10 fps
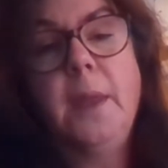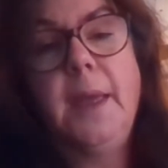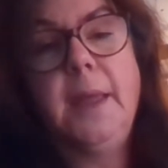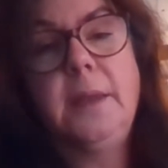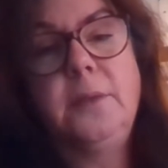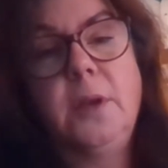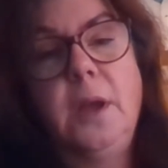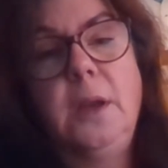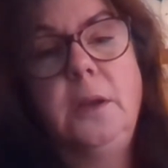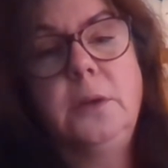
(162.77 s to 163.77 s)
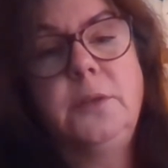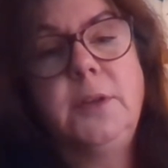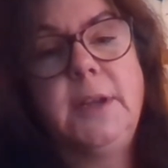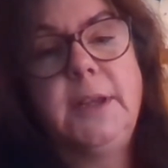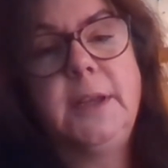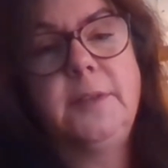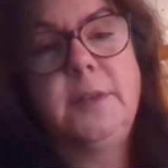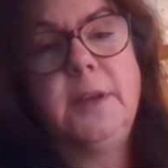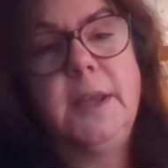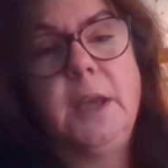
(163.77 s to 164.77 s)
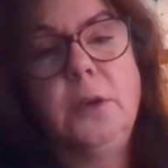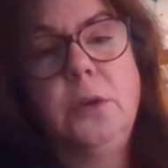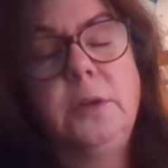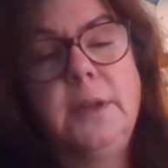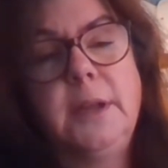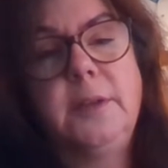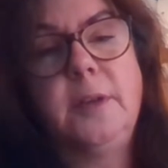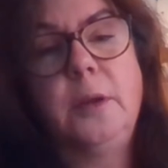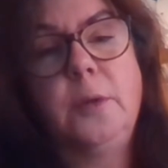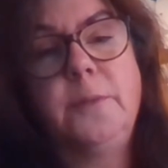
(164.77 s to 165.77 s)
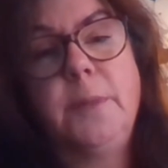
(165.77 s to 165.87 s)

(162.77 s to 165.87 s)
And I looked at it yesterday, I couldn't get it to open.